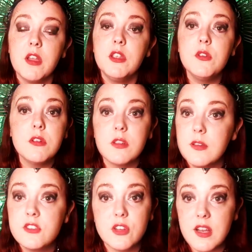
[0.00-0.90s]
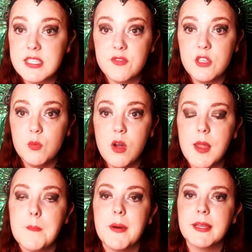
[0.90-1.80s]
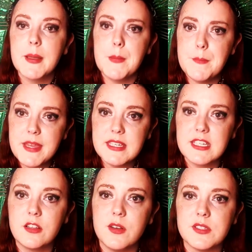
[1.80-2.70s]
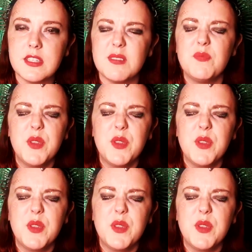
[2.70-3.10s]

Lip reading: You can close your eyes if you want, but commit to closing them.